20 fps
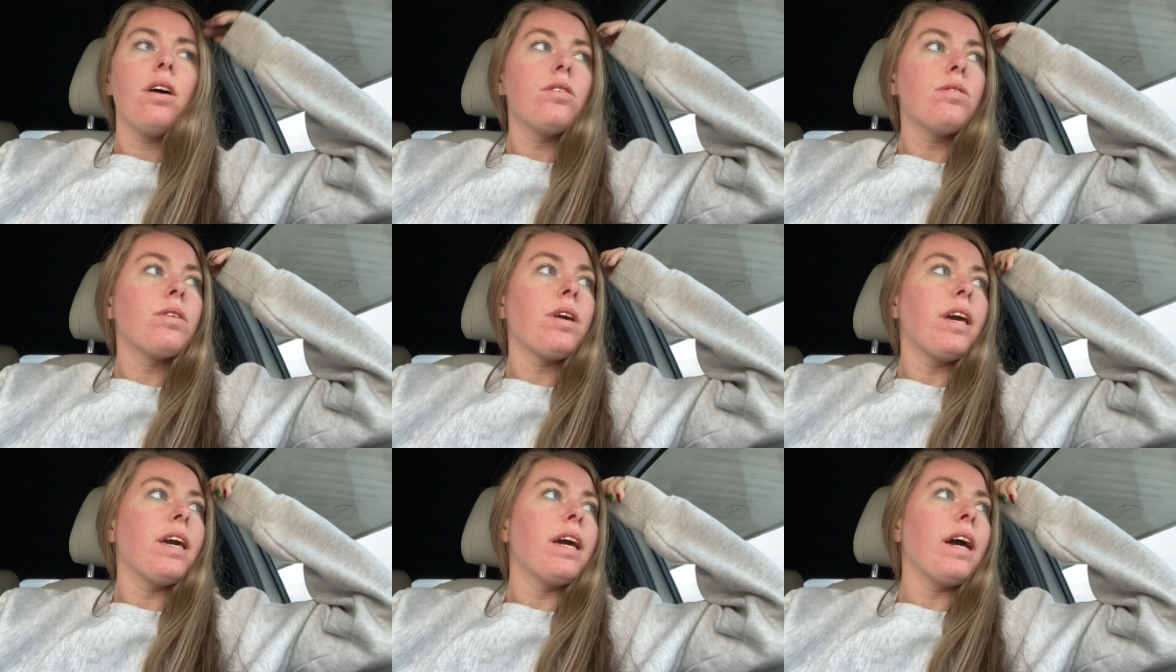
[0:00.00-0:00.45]

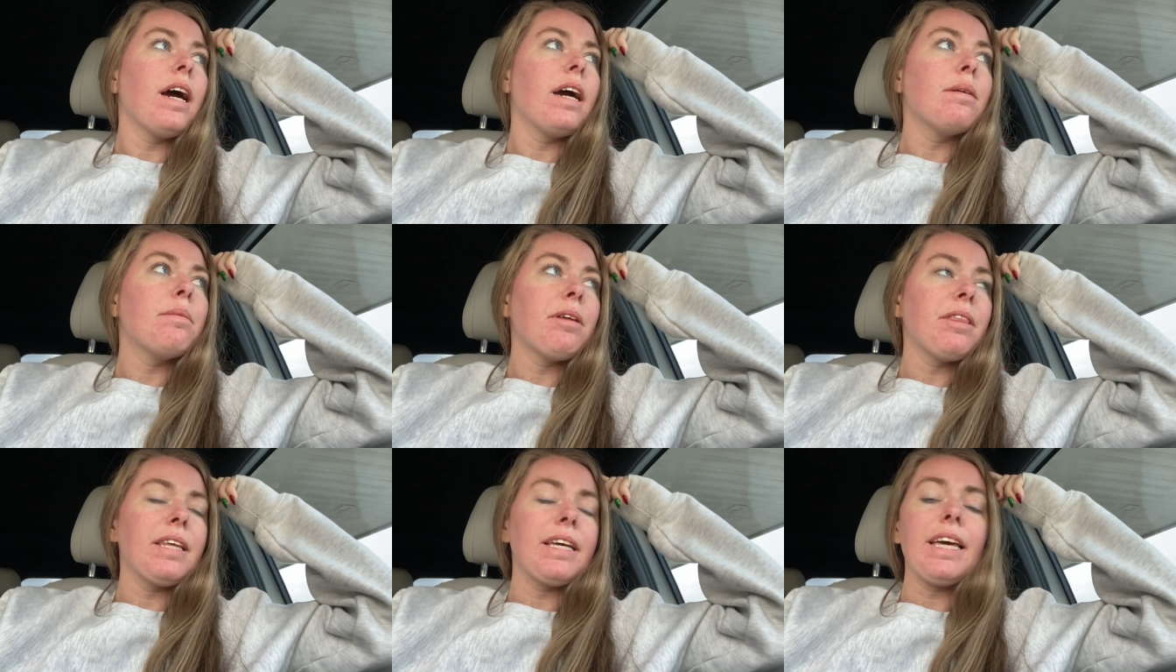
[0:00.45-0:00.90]
Okay,
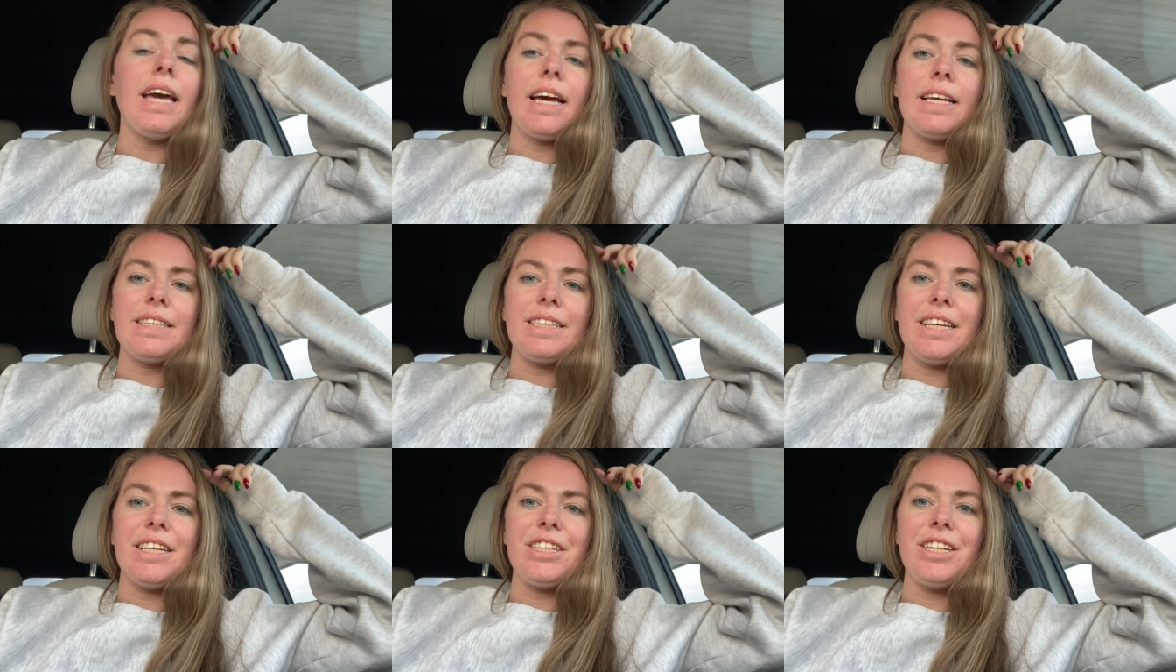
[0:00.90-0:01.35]
I'm at the
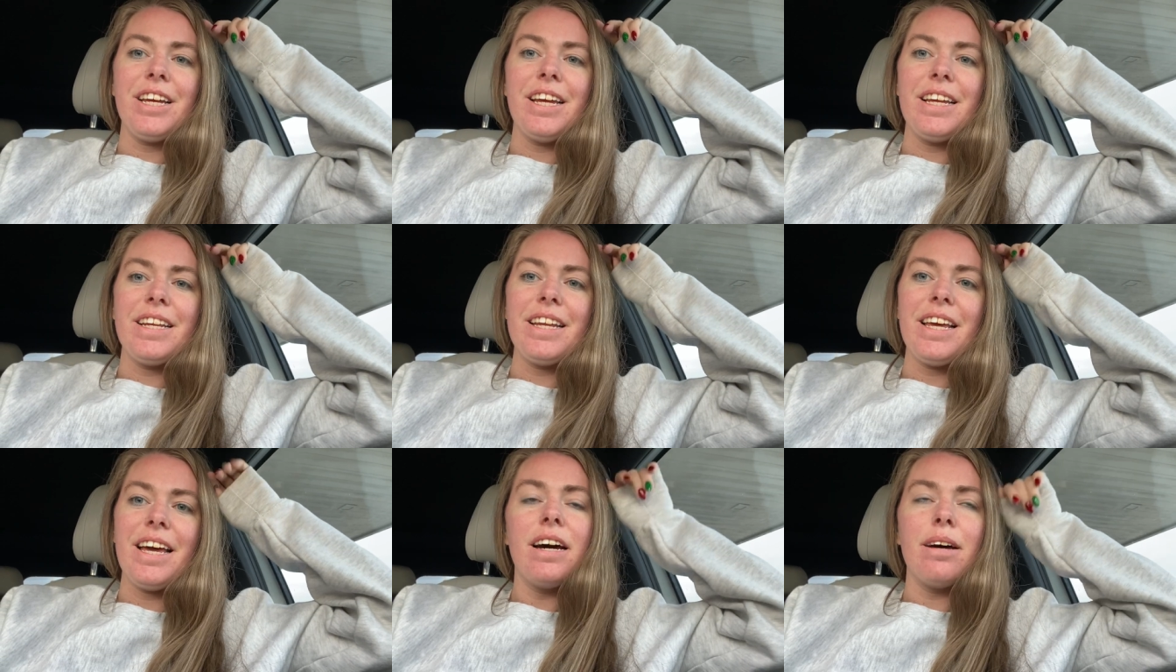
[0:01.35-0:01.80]
gas
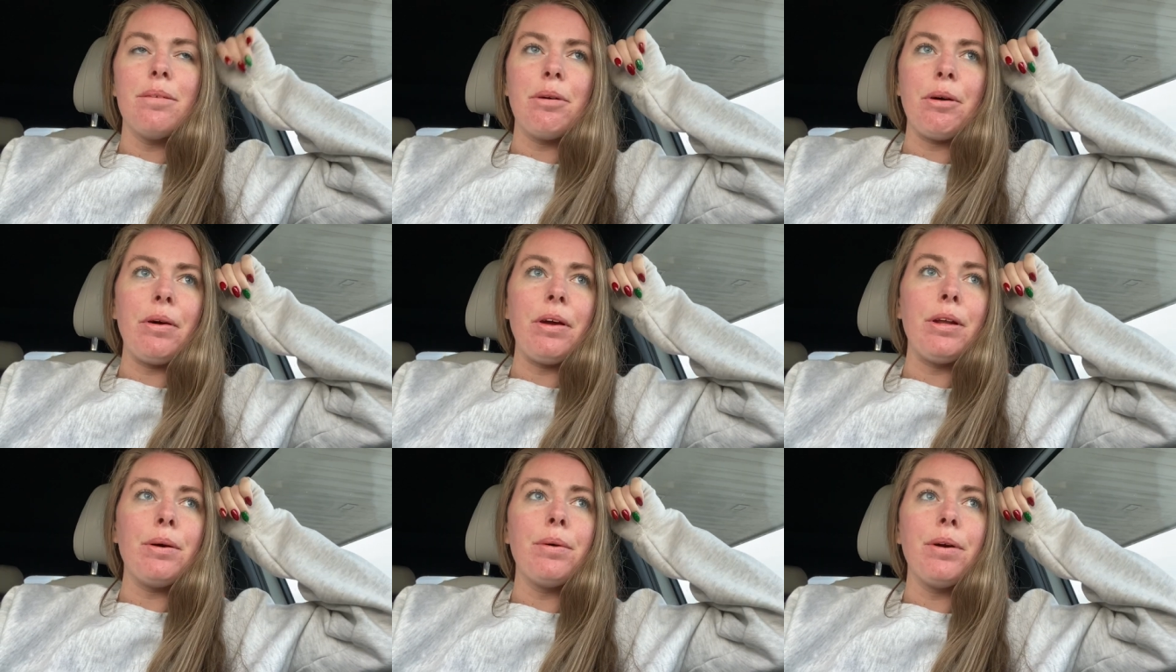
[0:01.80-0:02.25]
station on
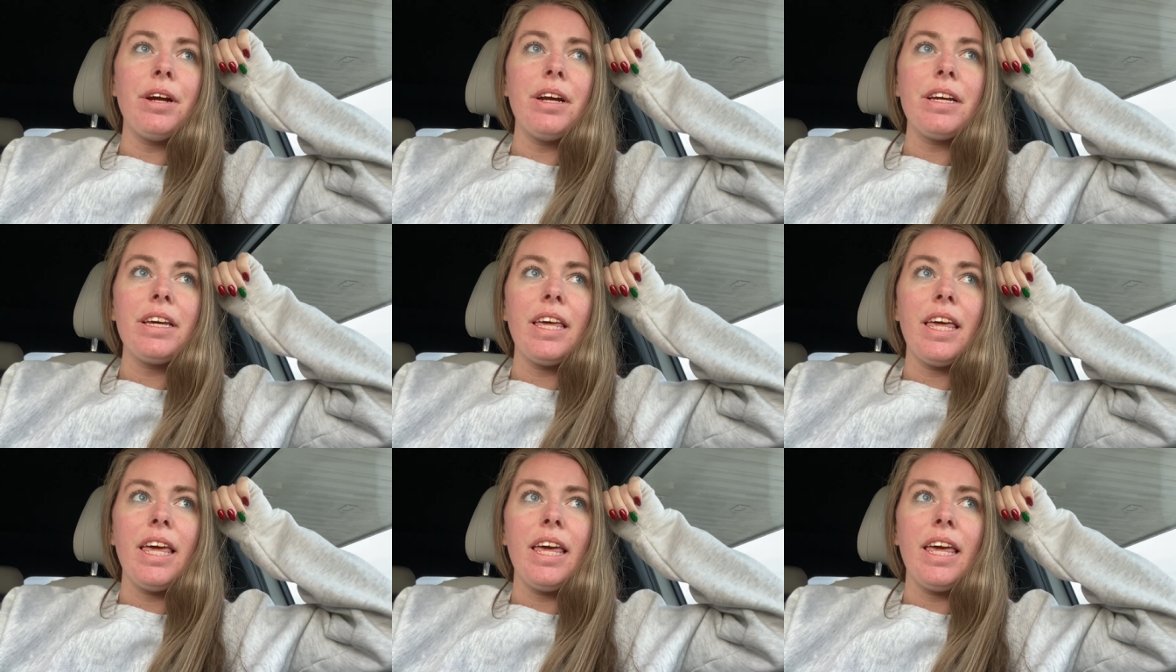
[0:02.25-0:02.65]
my way to work